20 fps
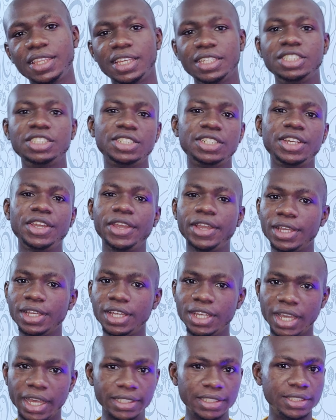in Nigeria
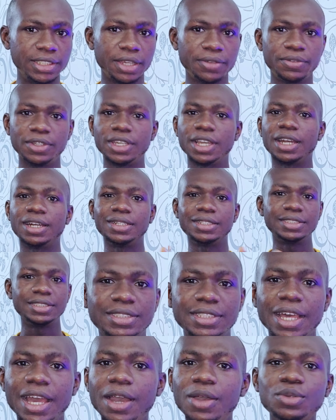and in Africa?
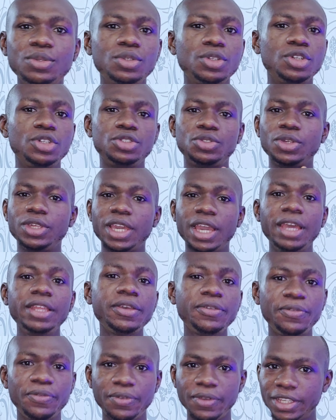Now, to get
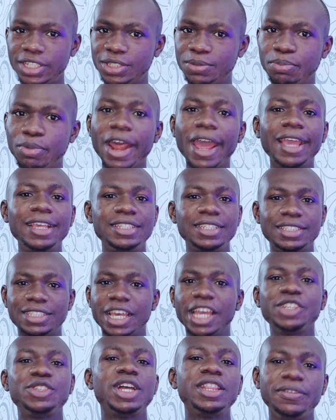a fixed price is
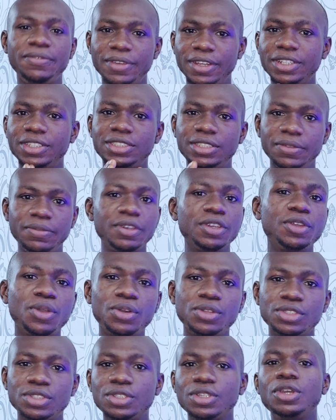actually very
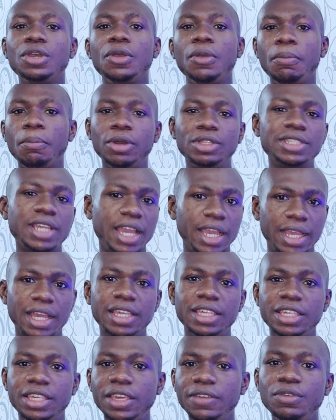difficult, but
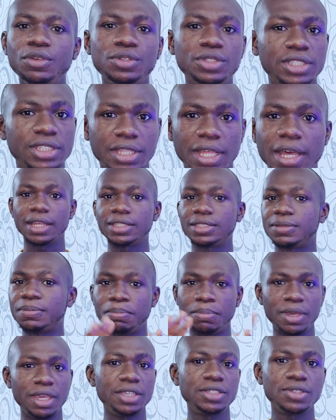can give you stats
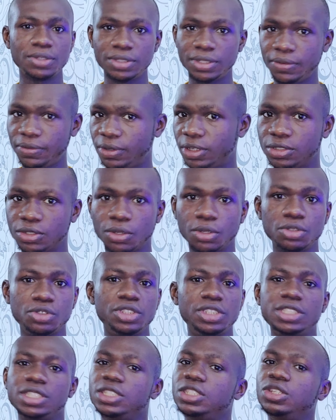based on different
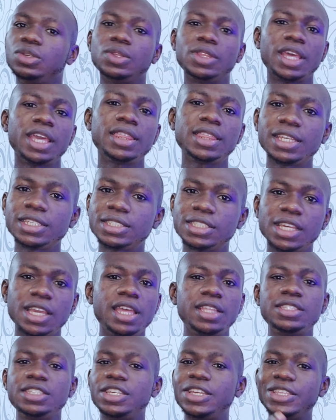countries. In the United
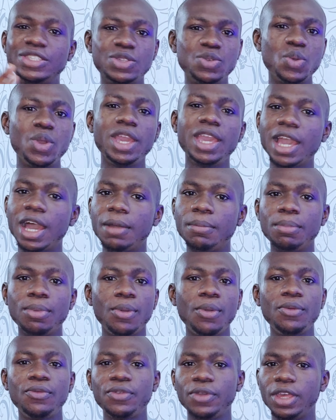States, it's way
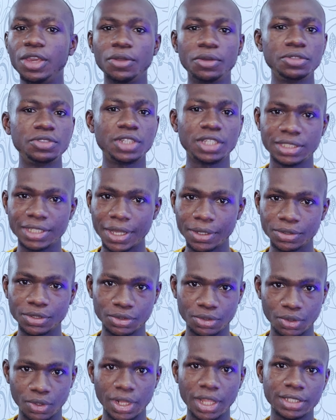above
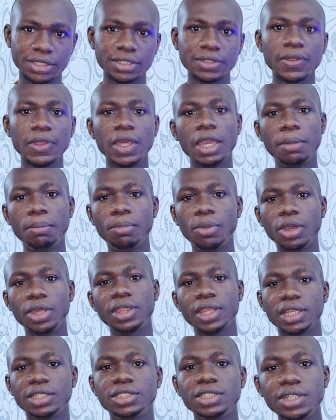$100,000. But
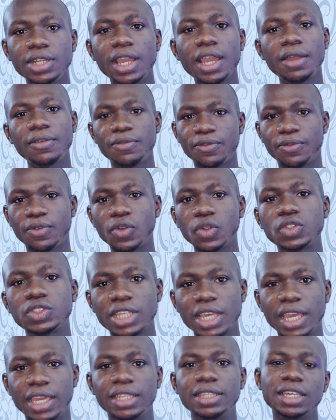in Nigeria,
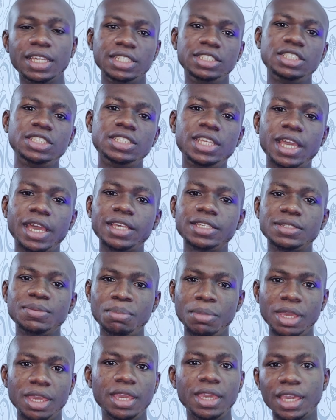front-end engineers
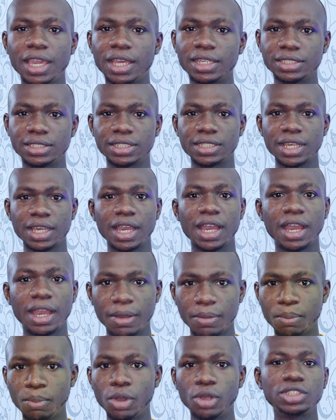make as
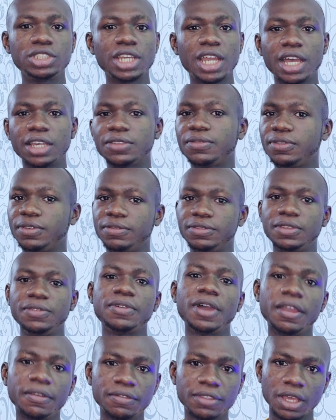much as
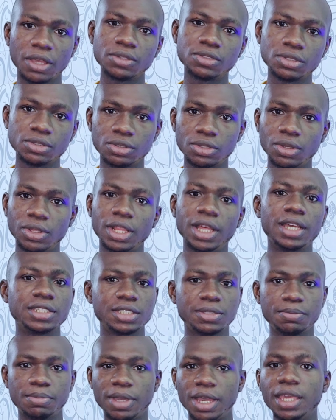
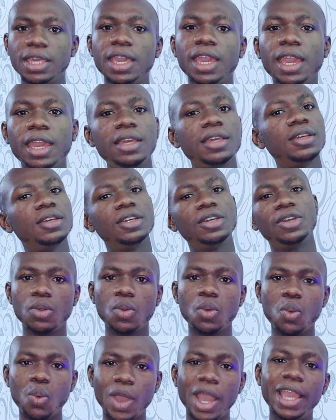$55,000 per year,
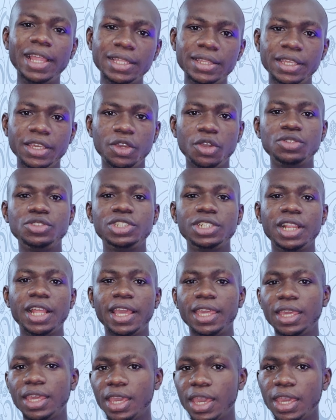while in a country
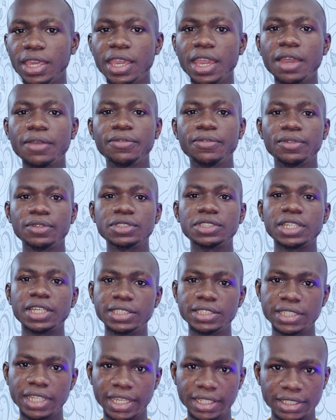like Kenya,
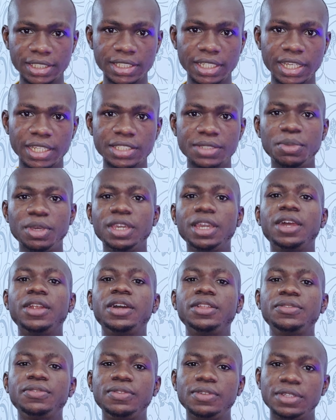front-end engineers make
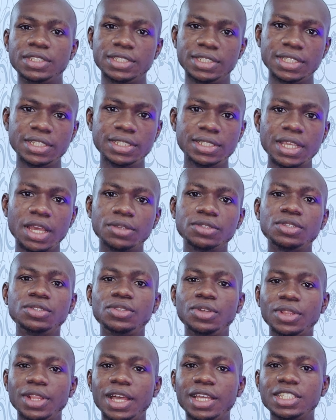around
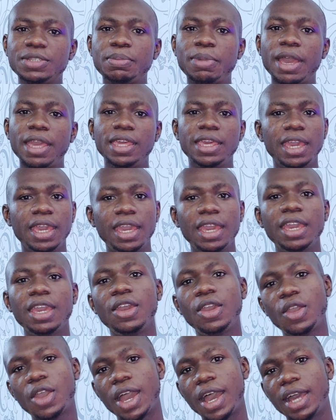$46,000 per year,
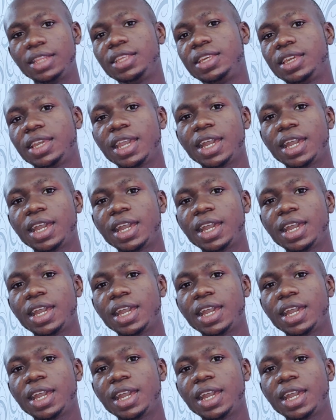and in